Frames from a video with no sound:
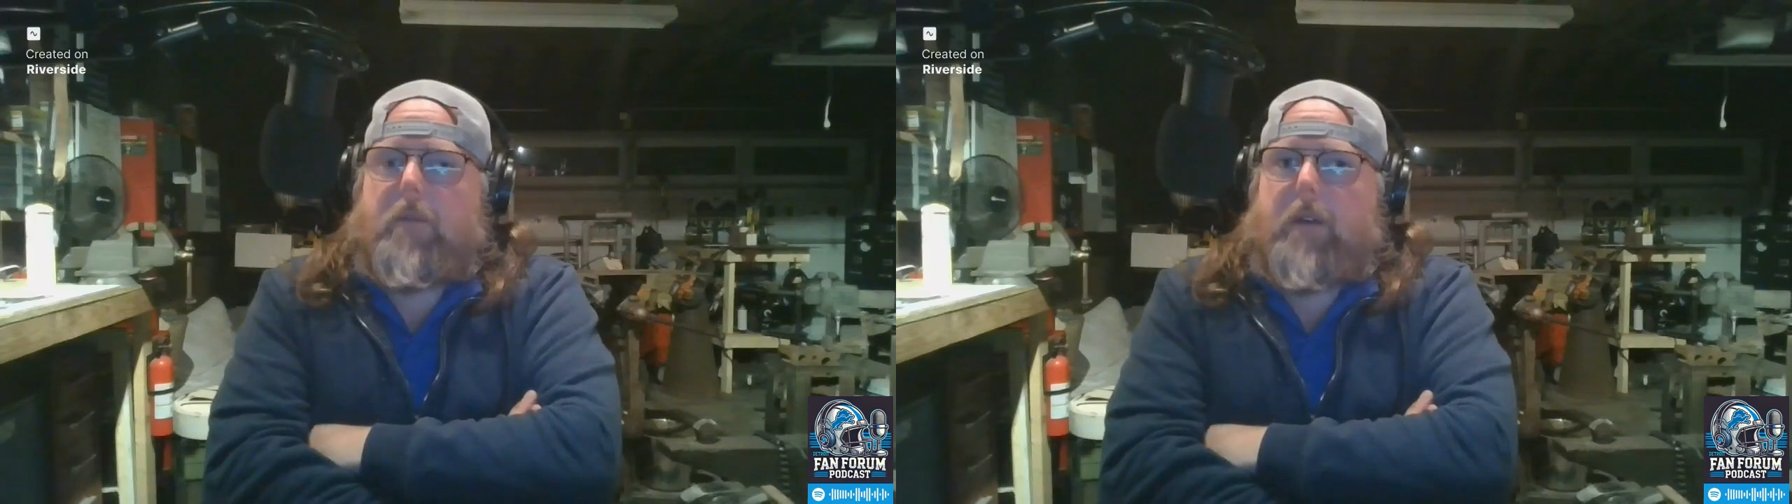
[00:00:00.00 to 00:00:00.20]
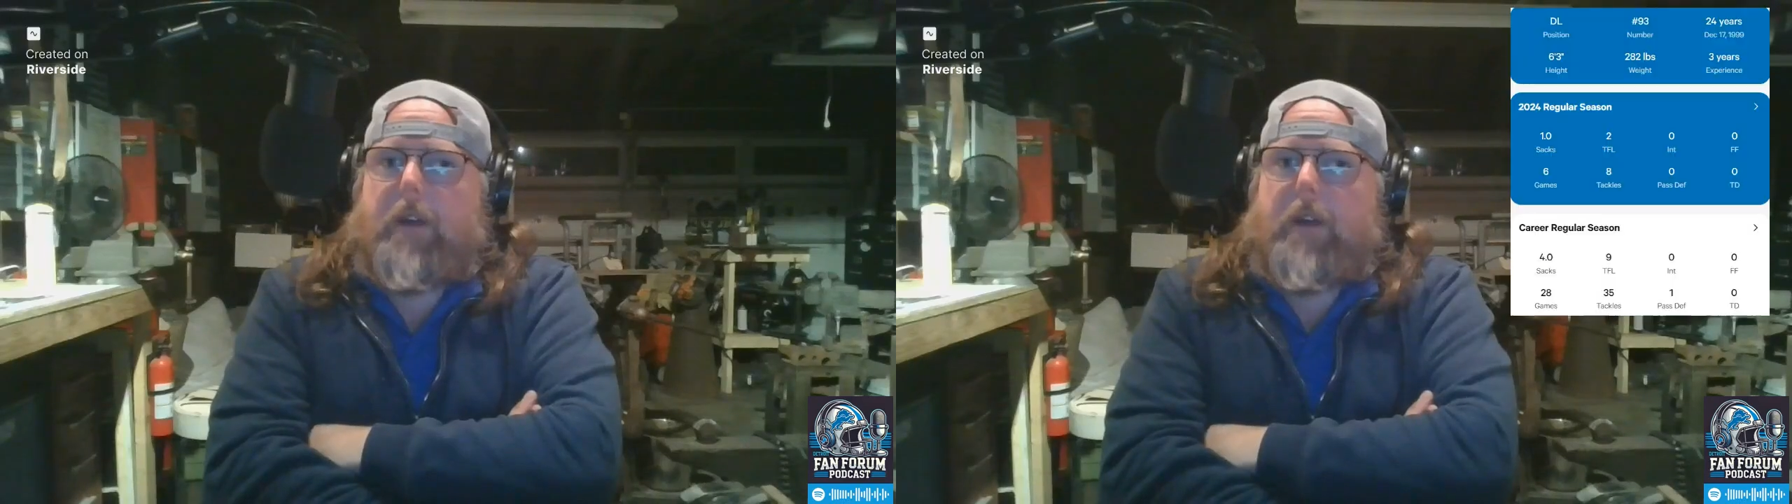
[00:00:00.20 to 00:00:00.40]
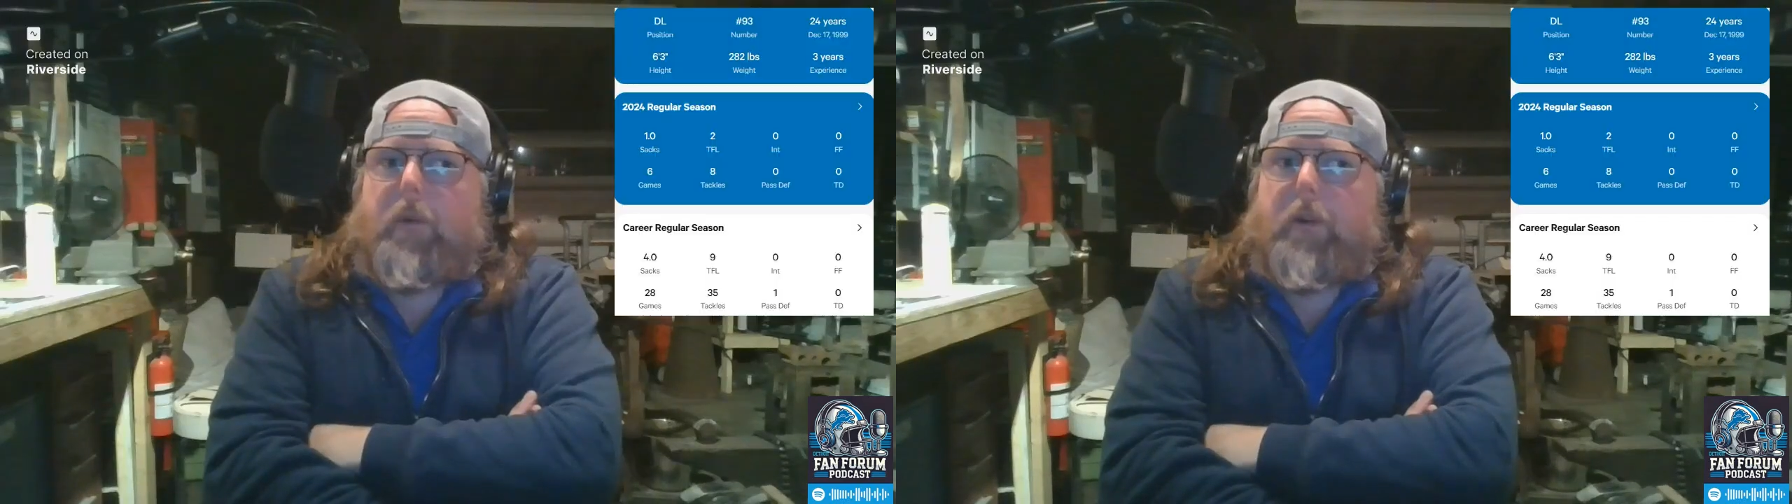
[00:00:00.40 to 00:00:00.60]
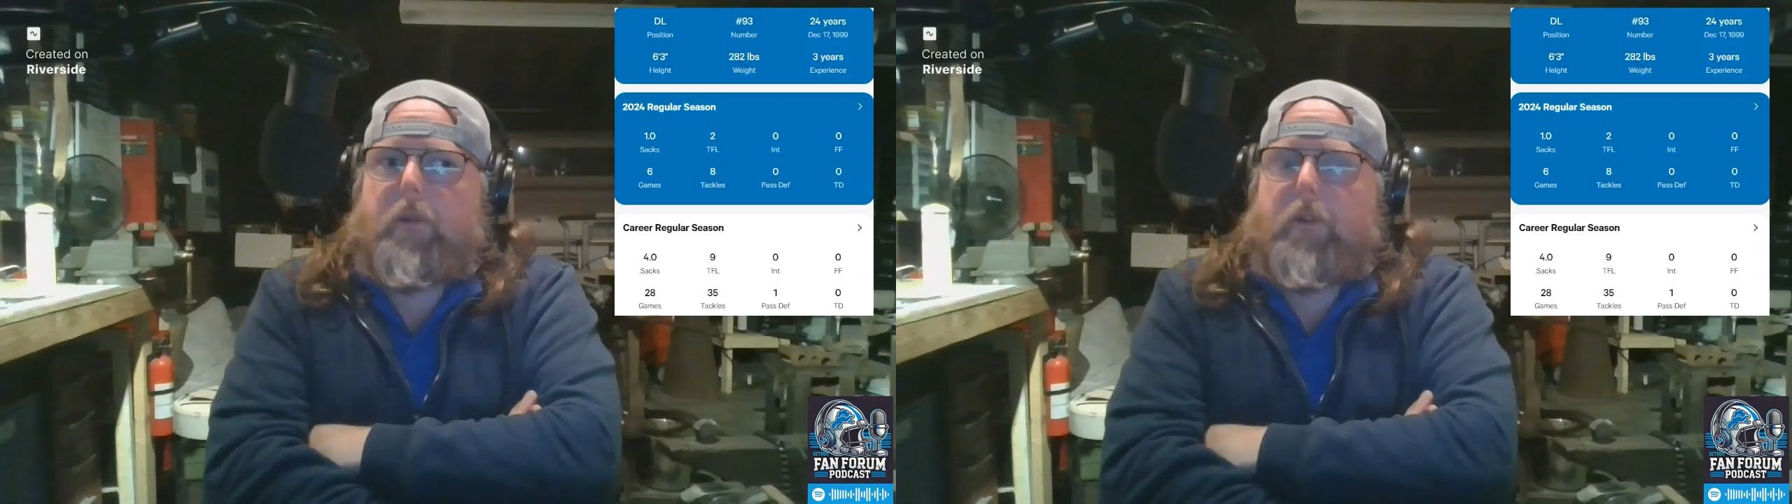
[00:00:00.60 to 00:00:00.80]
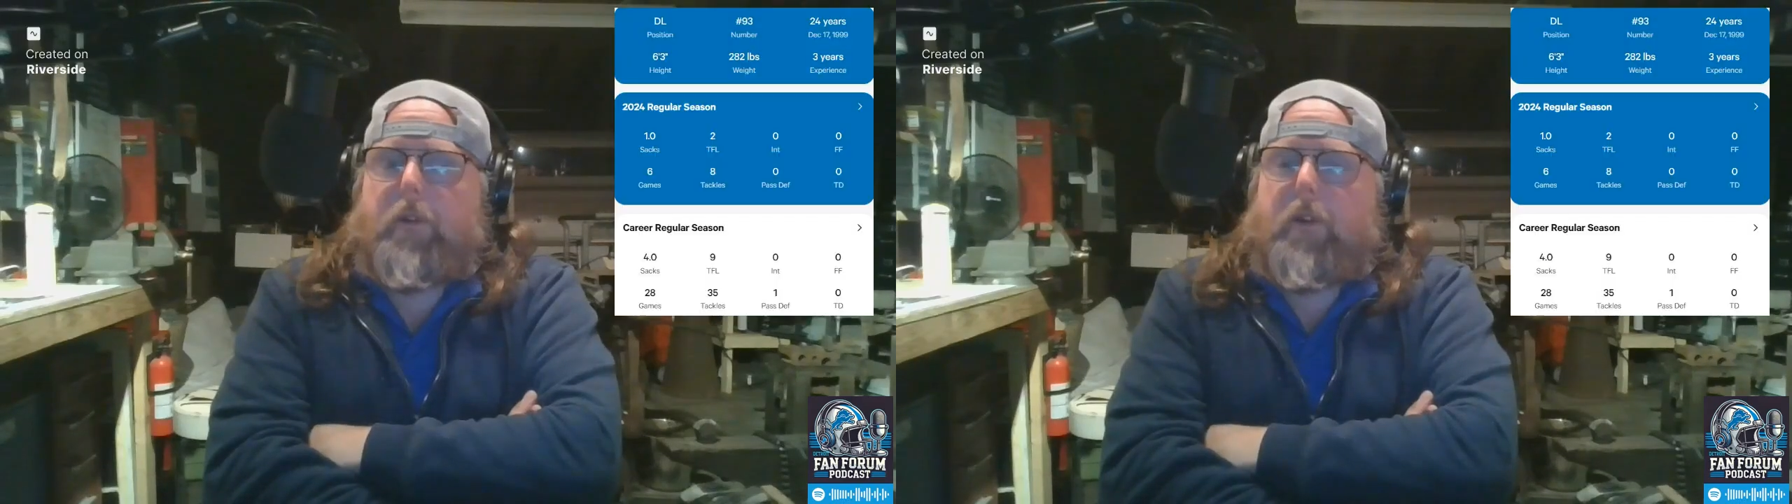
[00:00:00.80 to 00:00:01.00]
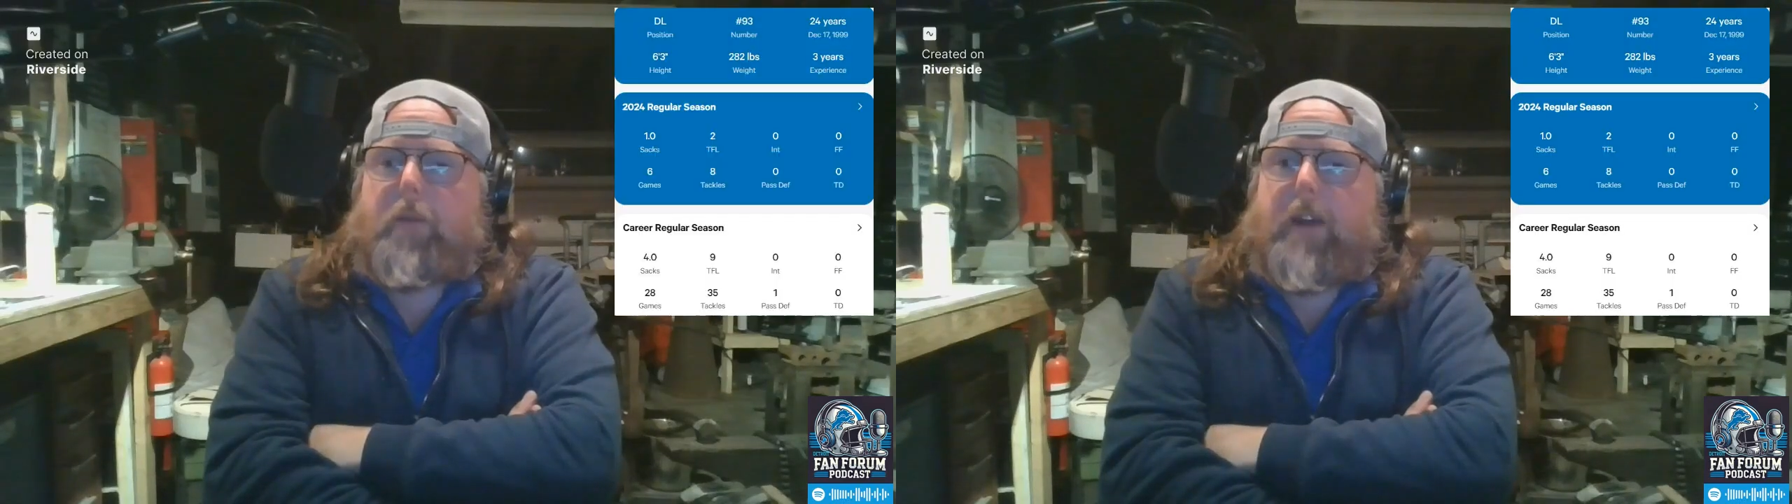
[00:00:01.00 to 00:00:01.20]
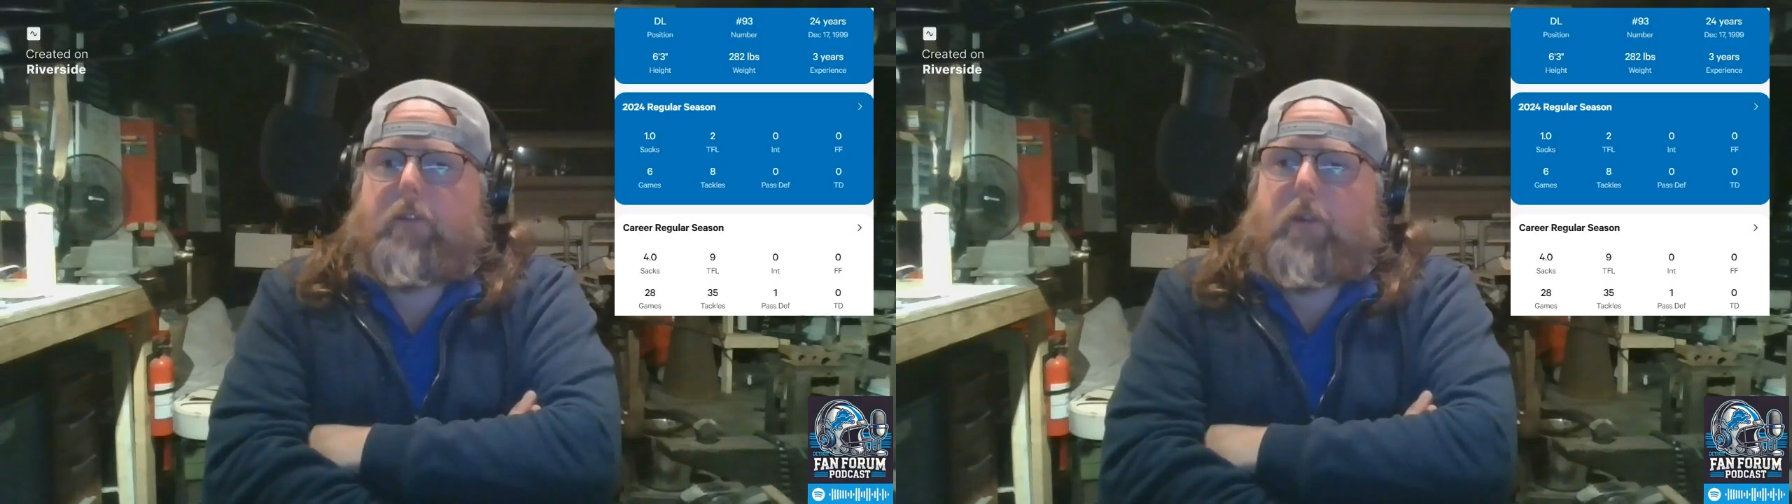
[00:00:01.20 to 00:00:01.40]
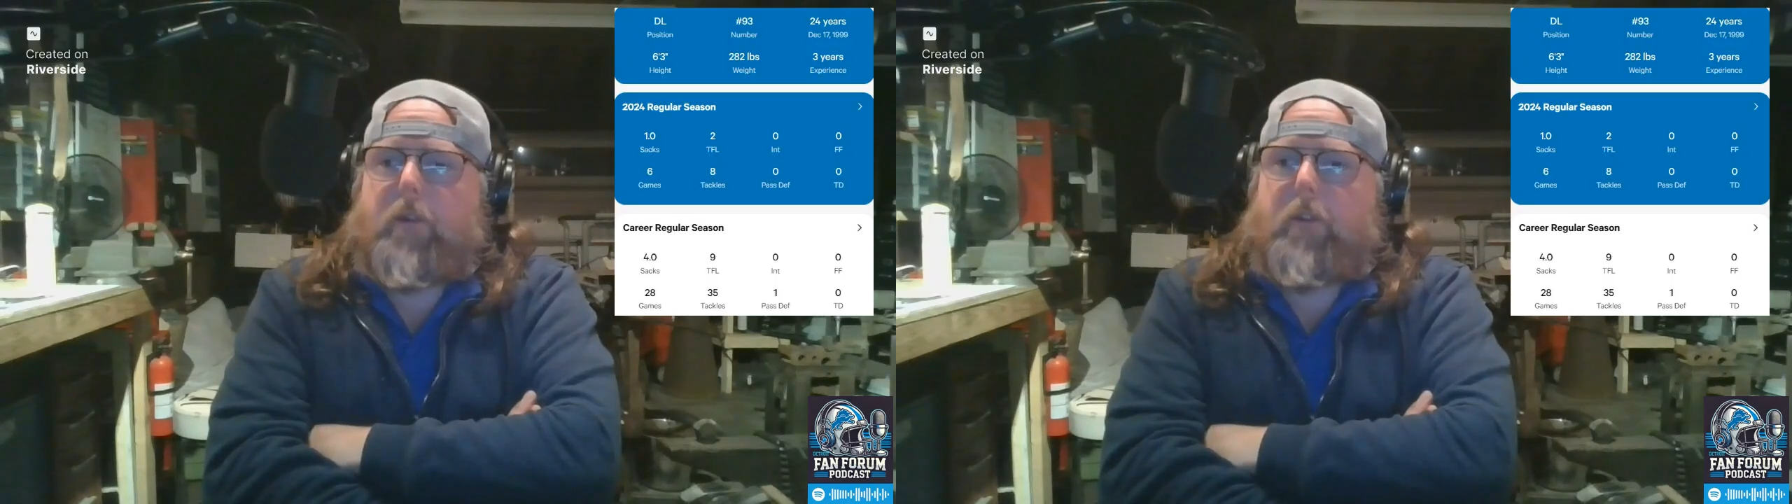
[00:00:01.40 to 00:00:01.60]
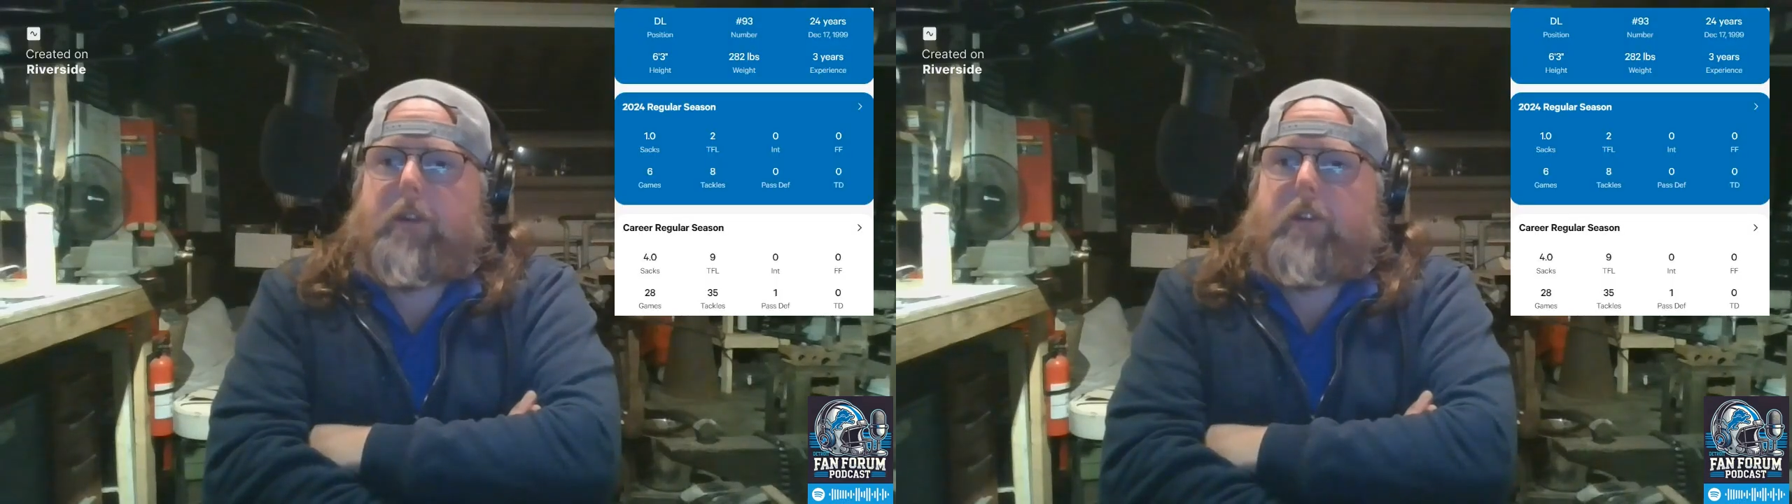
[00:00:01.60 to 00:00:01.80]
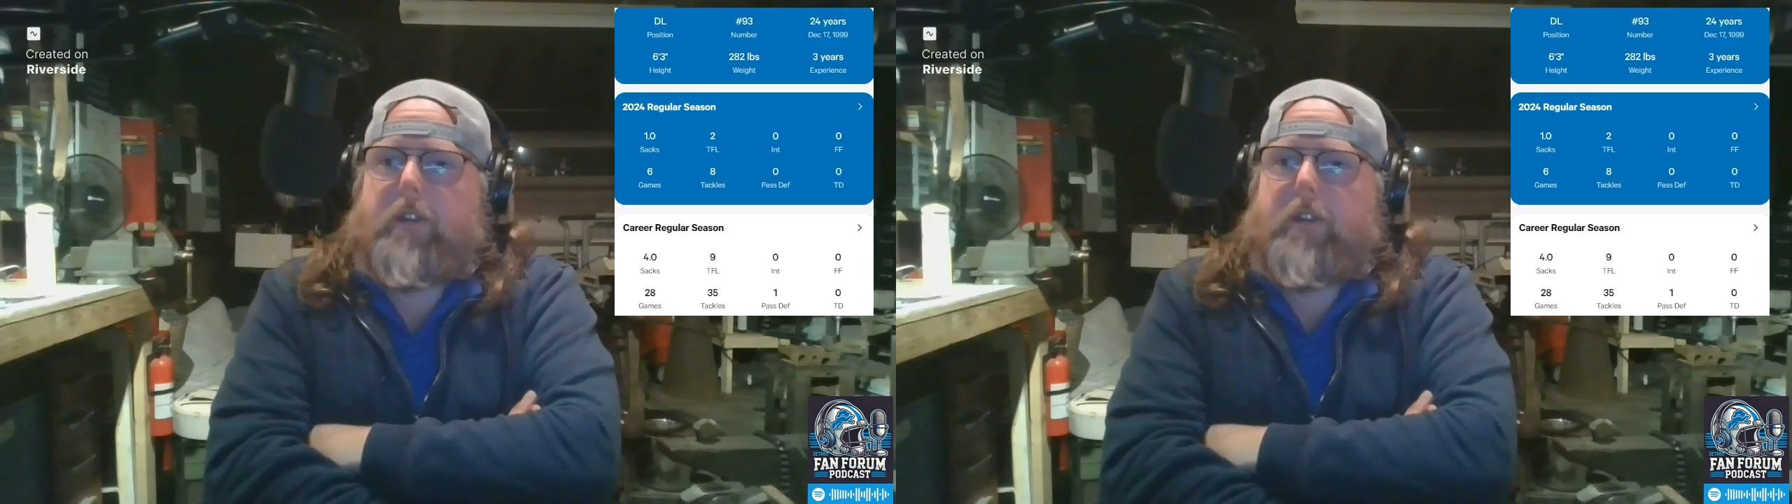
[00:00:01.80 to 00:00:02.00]
I don't want to overlook Pasquale
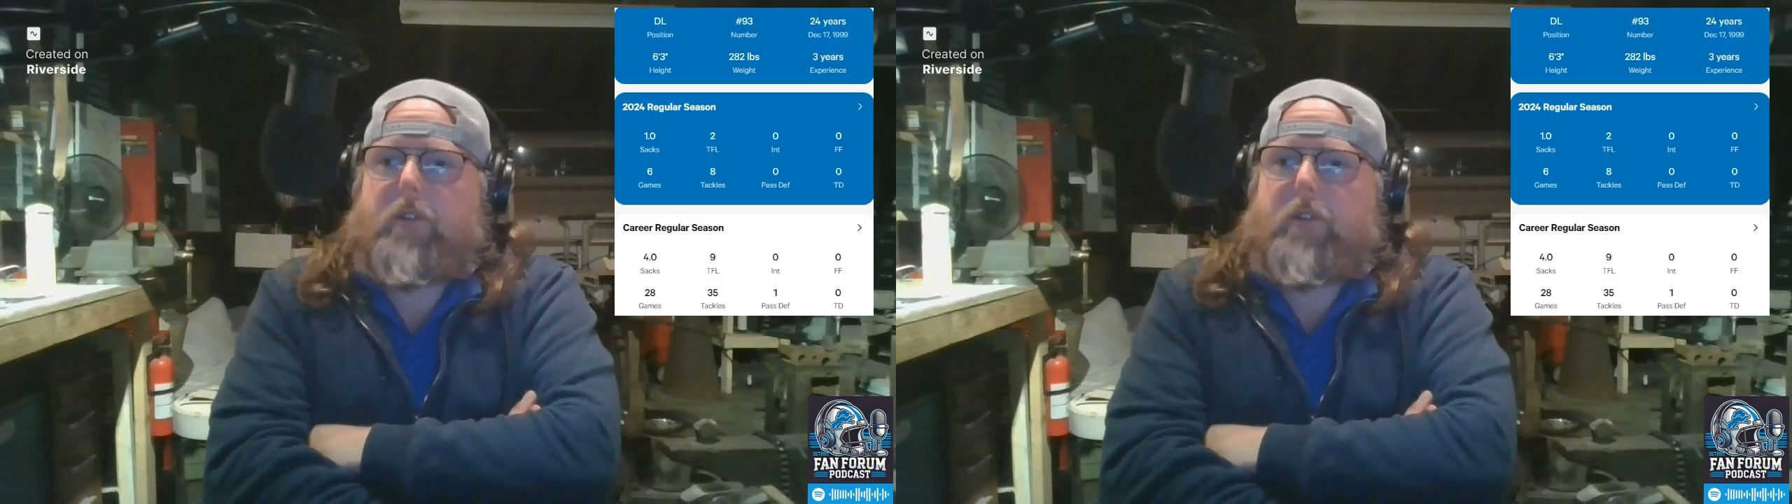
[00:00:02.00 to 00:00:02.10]
because I